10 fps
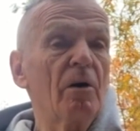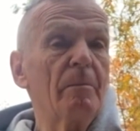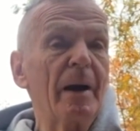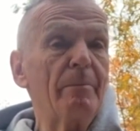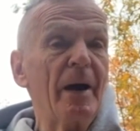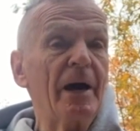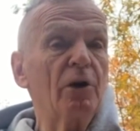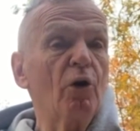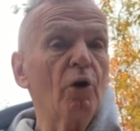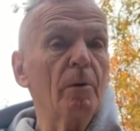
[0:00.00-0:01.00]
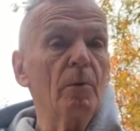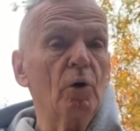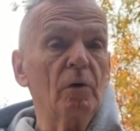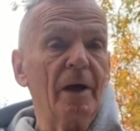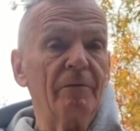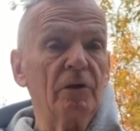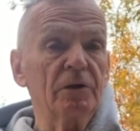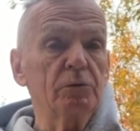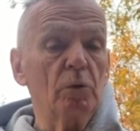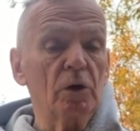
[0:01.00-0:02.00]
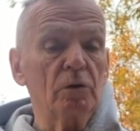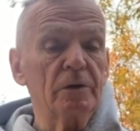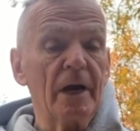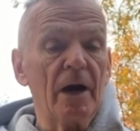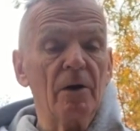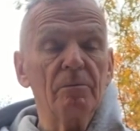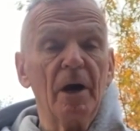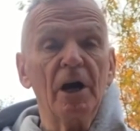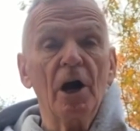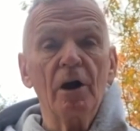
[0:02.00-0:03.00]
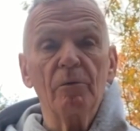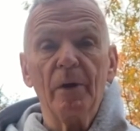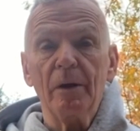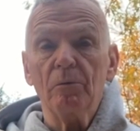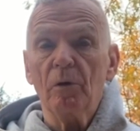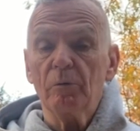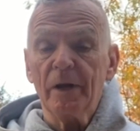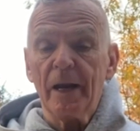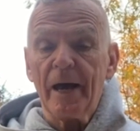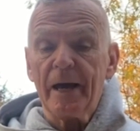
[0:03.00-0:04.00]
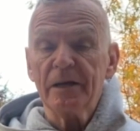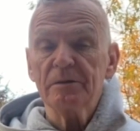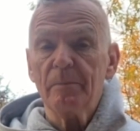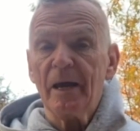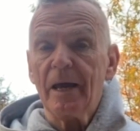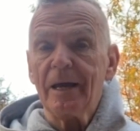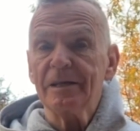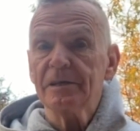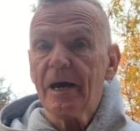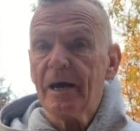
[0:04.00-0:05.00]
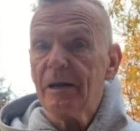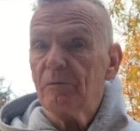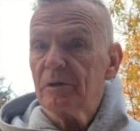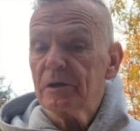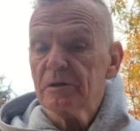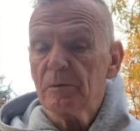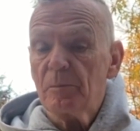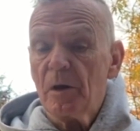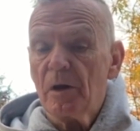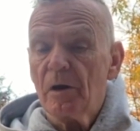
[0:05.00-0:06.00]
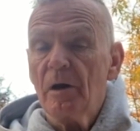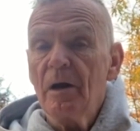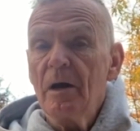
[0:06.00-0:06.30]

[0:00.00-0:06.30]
my bad hormone levels will go down, my heart rate will relax, my anxiety will disappear,